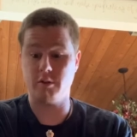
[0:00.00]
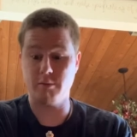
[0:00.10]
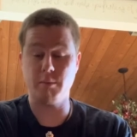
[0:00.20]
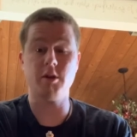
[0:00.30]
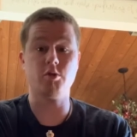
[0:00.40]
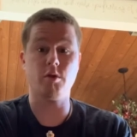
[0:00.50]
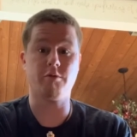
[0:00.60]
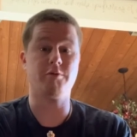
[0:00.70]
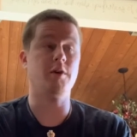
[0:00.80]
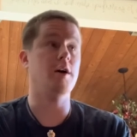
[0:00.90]
me doing for
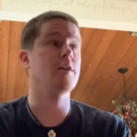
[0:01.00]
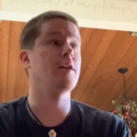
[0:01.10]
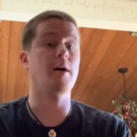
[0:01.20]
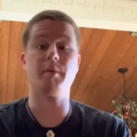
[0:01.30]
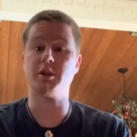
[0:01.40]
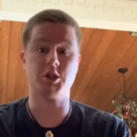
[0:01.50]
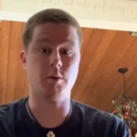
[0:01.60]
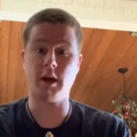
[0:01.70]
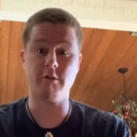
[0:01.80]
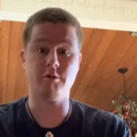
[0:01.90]
fun. And I'm not
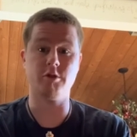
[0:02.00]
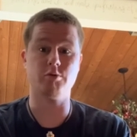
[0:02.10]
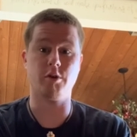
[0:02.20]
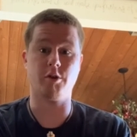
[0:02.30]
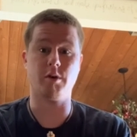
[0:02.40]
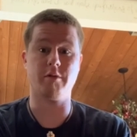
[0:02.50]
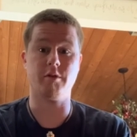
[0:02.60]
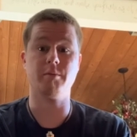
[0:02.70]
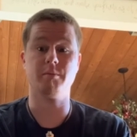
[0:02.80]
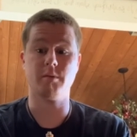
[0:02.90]
showing any footage whatsoever.